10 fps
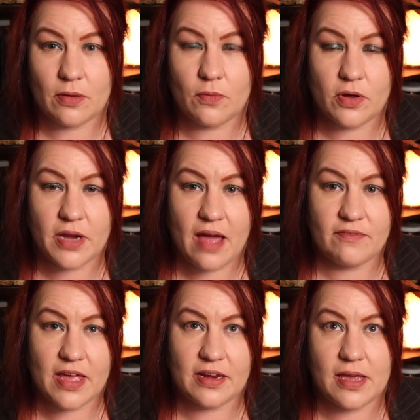but they won't
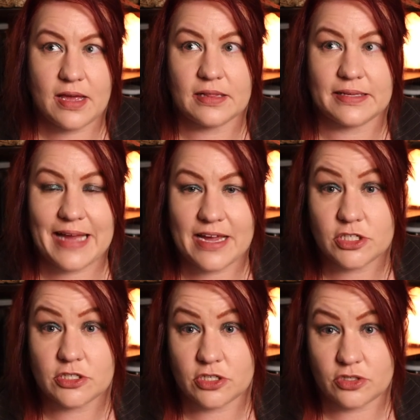have any
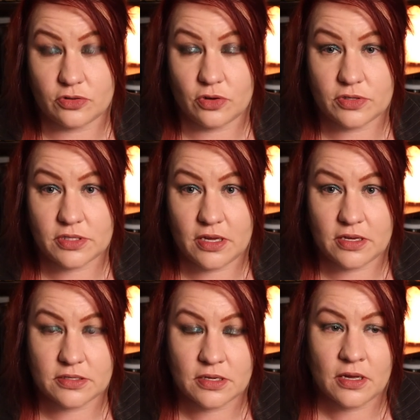inclination to do those
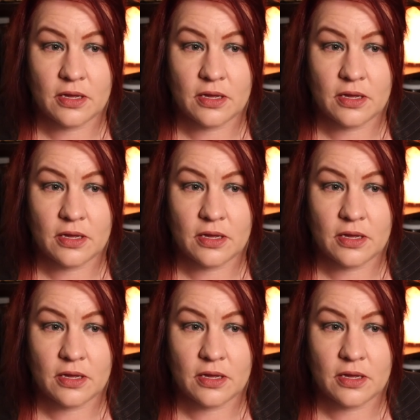things.